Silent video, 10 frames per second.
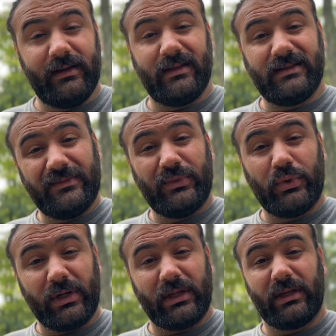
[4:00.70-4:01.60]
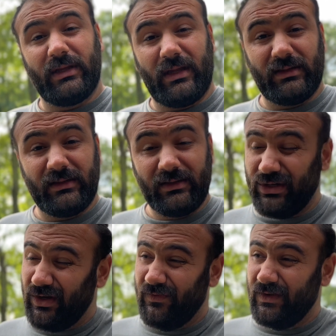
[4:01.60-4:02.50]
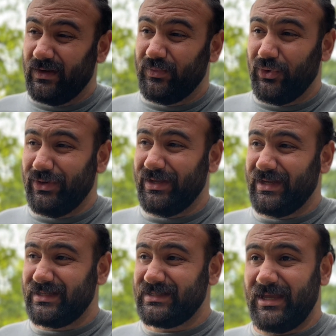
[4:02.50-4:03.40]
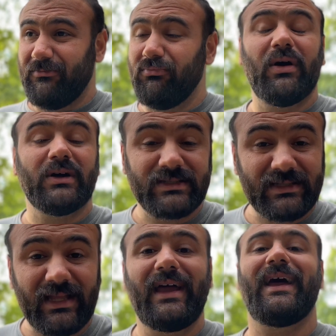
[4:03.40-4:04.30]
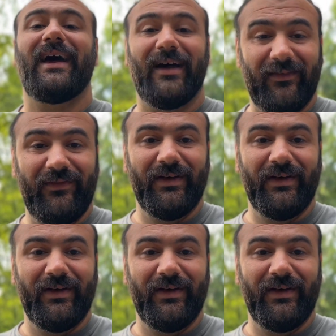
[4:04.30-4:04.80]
it's the morning and coffee in the morning is a must have.